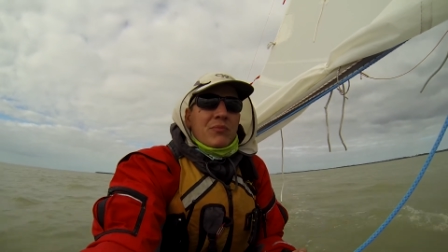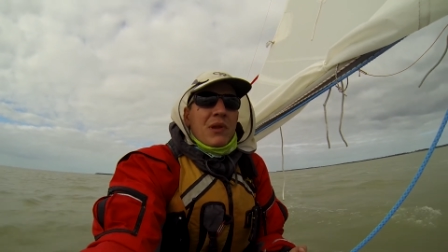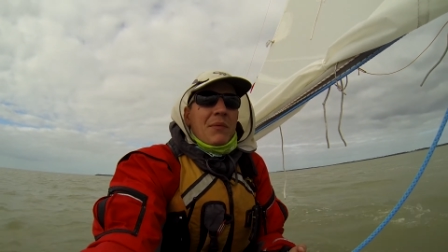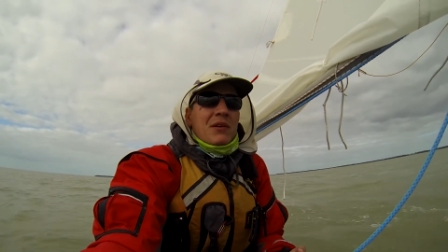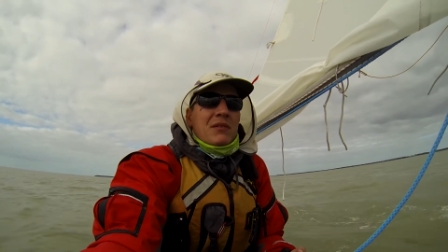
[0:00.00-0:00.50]

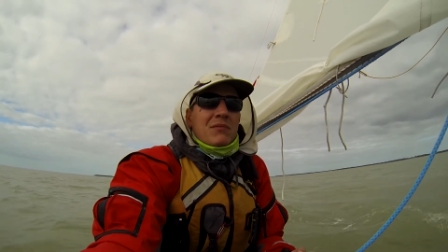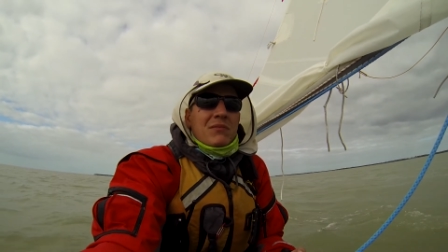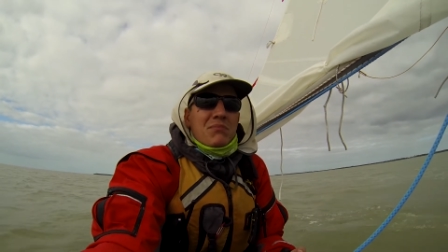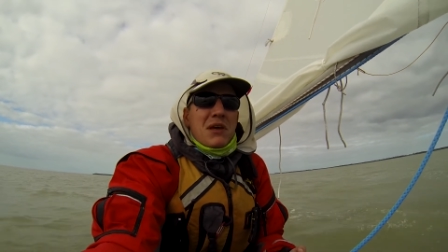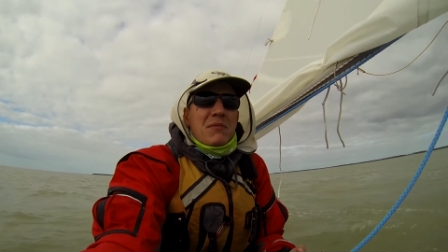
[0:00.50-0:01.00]
maybe
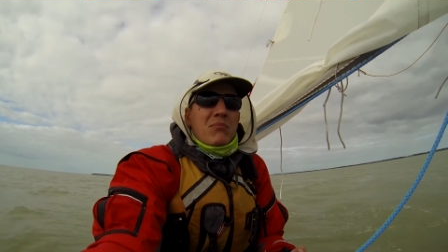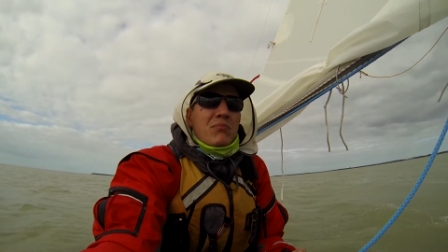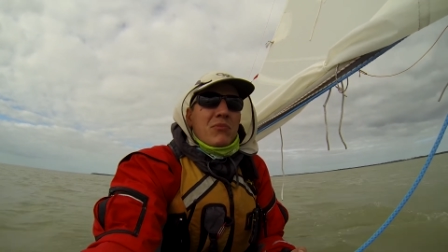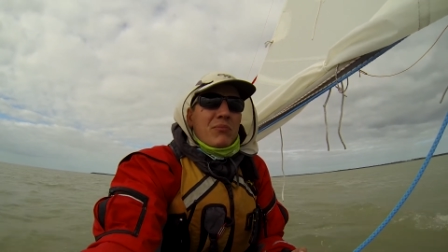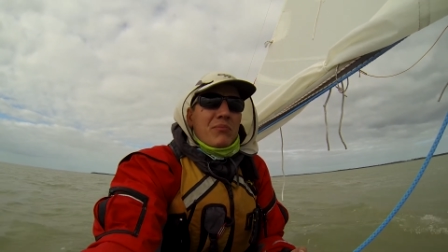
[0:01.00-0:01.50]
mid
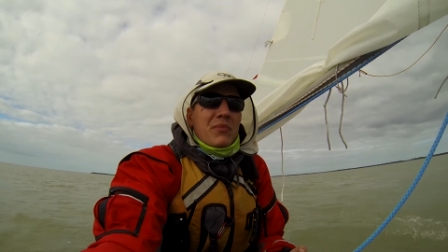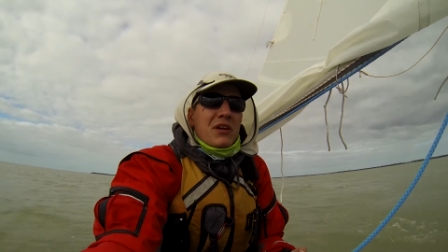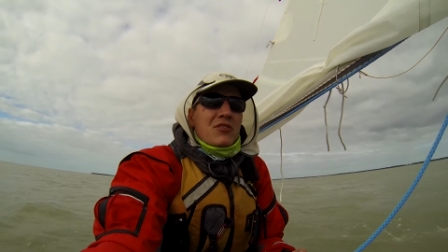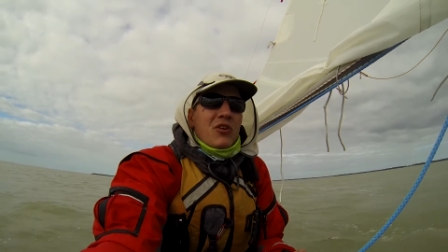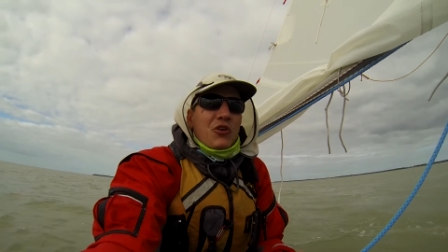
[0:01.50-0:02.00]

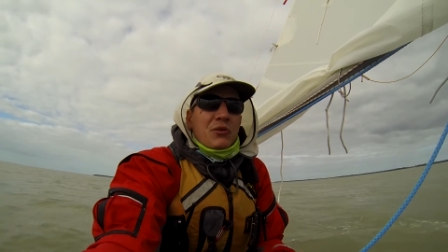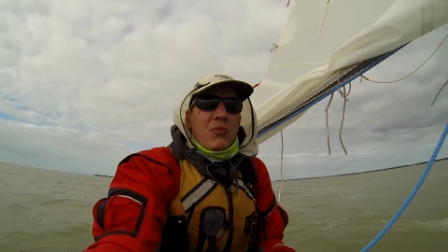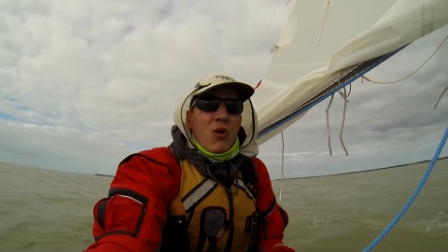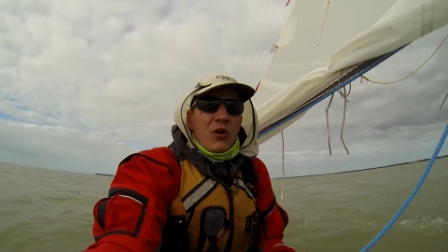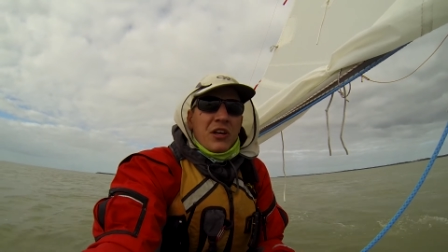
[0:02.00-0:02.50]
to early
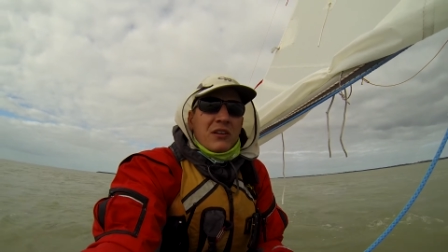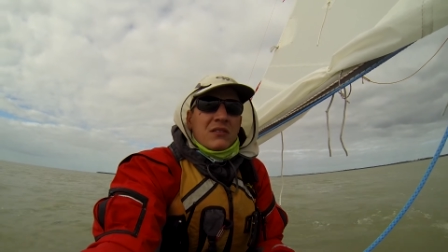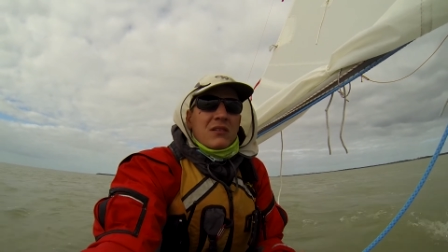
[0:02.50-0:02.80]
morning.